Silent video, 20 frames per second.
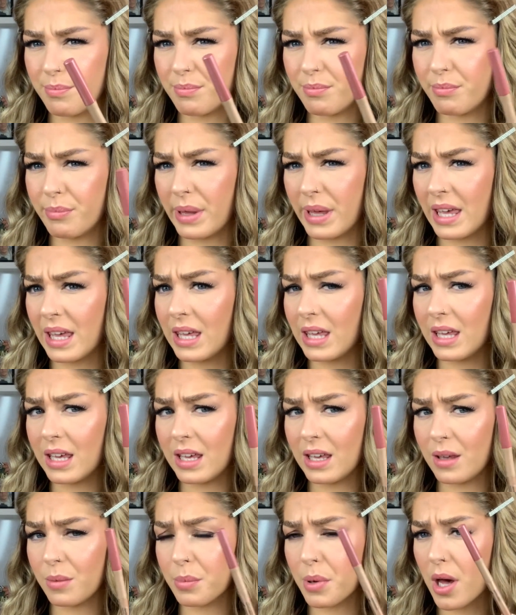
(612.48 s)

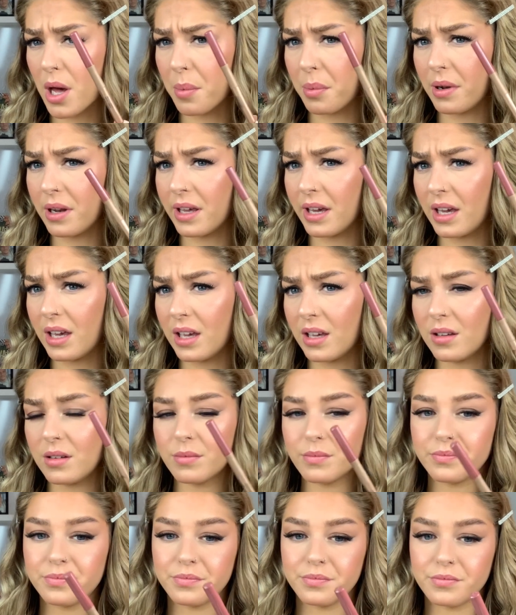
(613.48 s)
pinky purpley
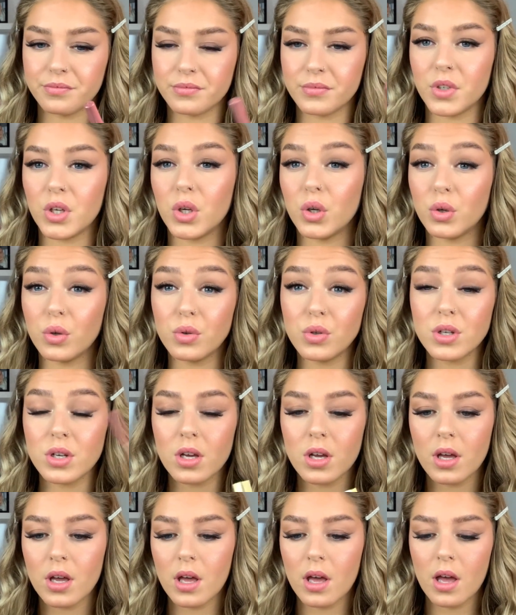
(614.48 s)
nude.
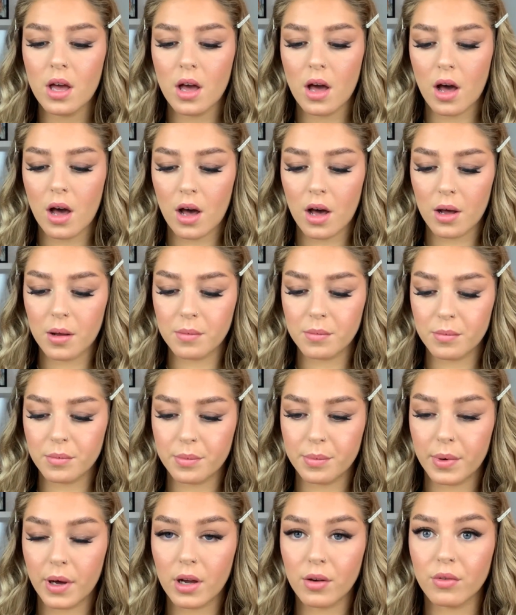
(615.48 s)
But
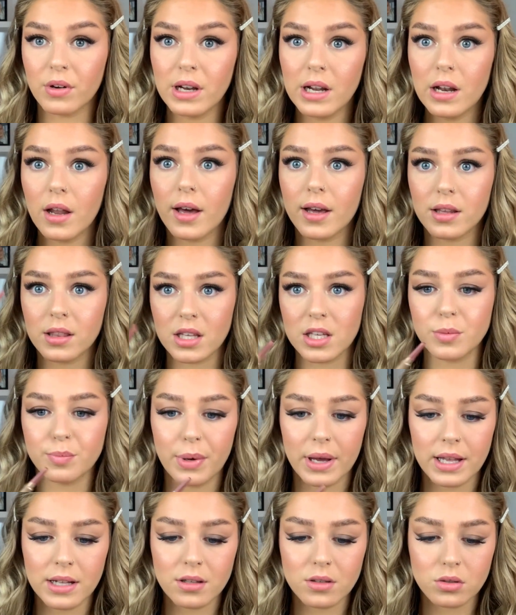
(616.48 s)
I really like these
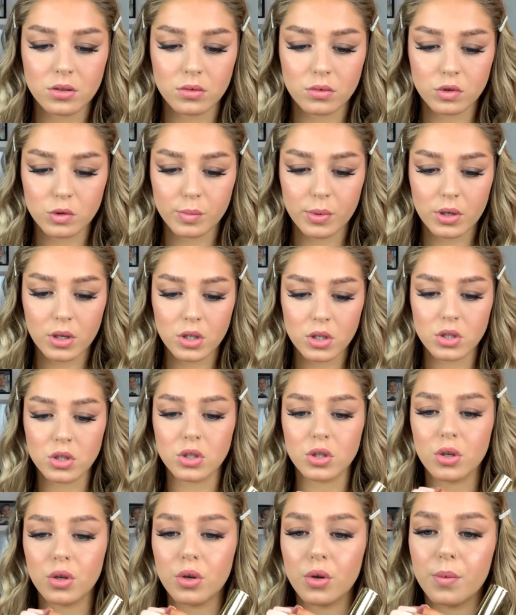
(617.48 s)
pencils because
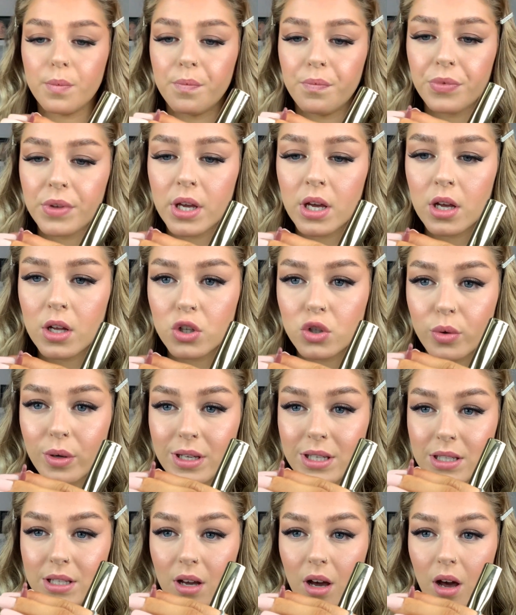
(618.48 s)
you twist
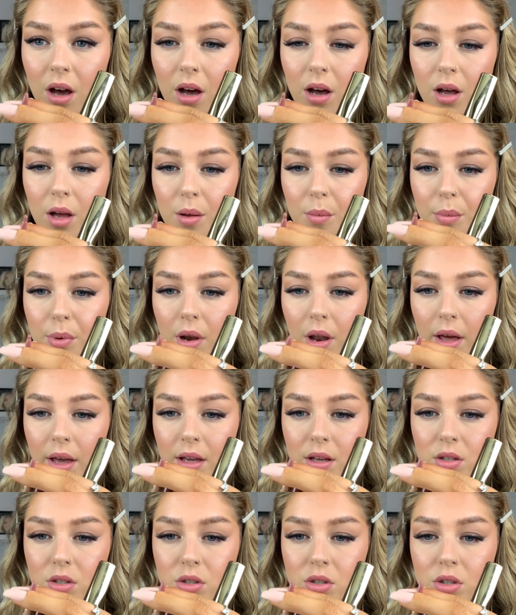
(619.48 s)
it up like
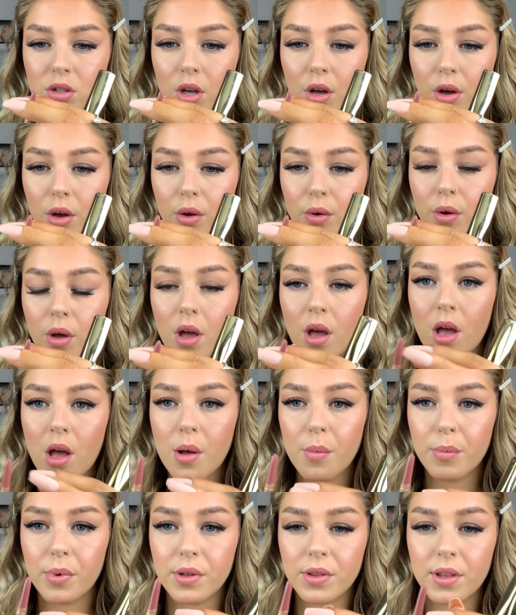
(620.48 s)
so,
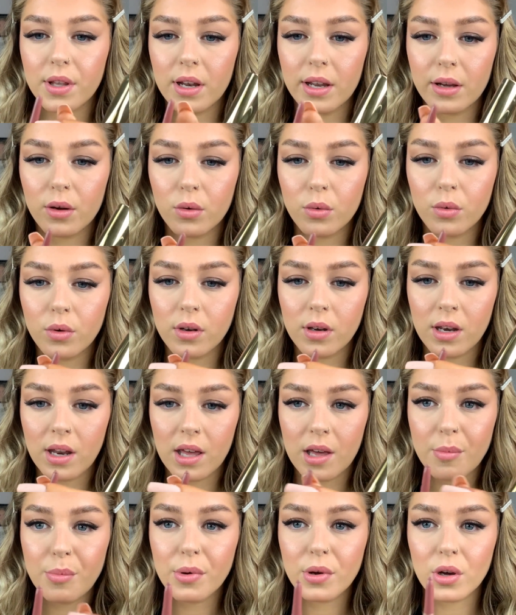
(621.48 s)
but the little
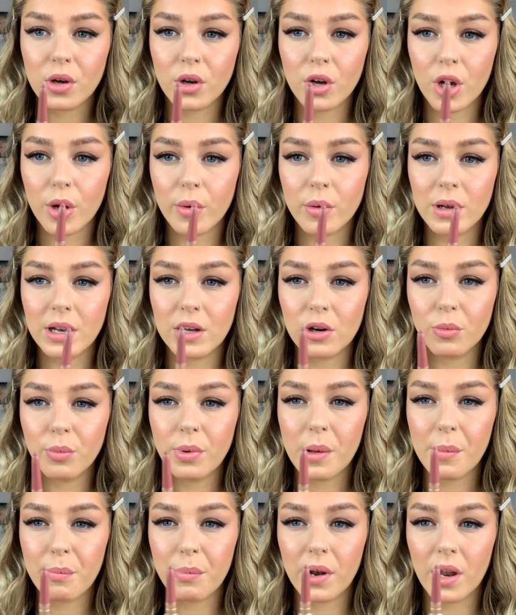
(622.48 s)
nib can go a little
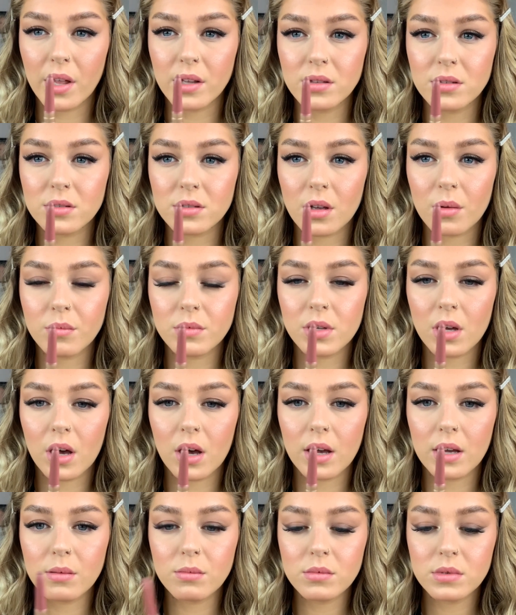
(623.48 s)
bit blunt
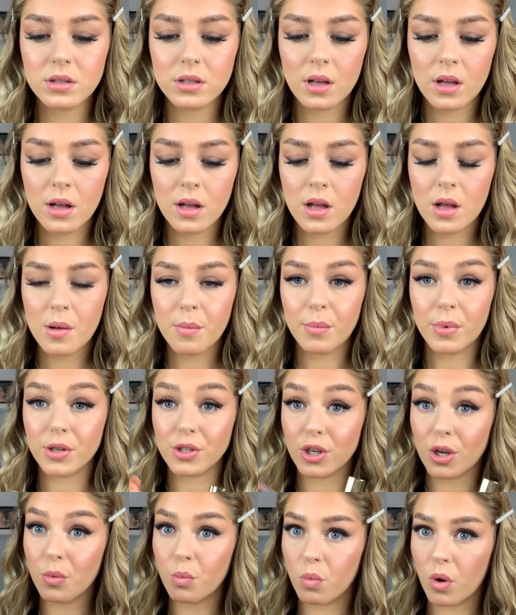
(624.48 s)
sometimes. But
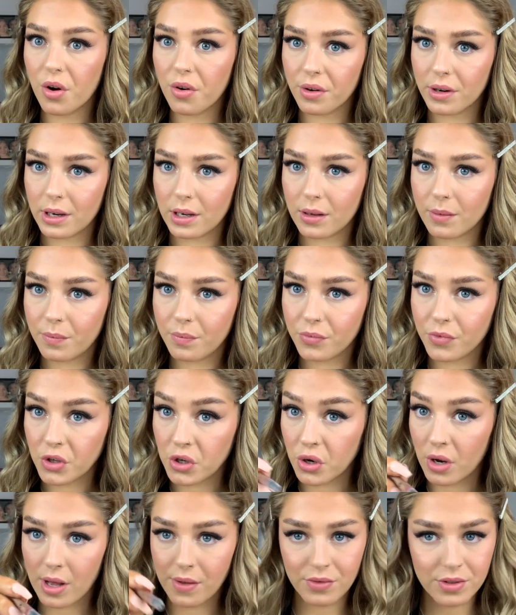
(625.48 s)
don't worry, you don't
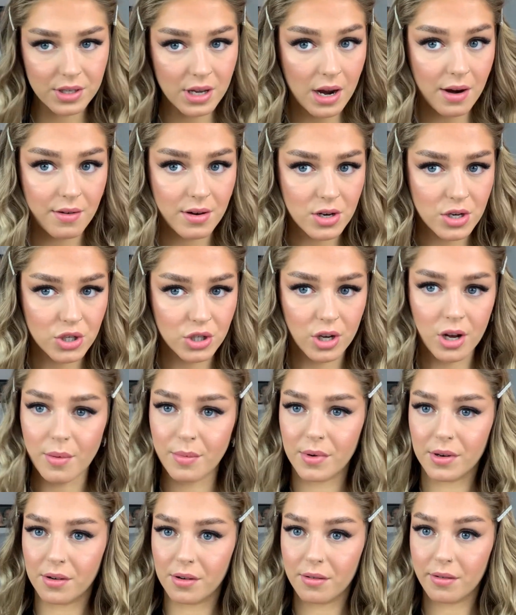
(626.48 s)
have to carry a sharpener
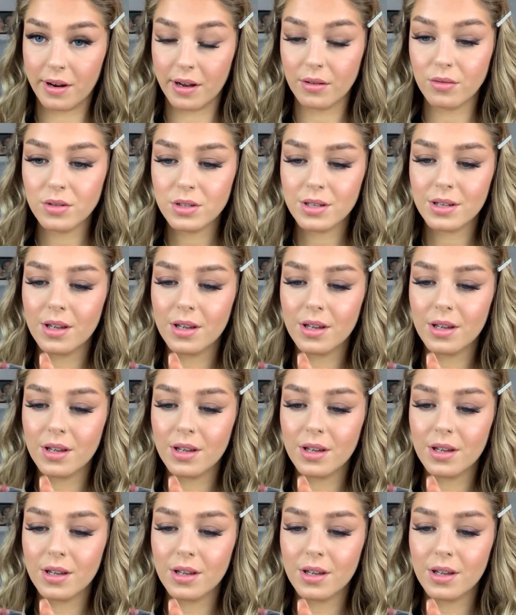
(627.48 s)
around,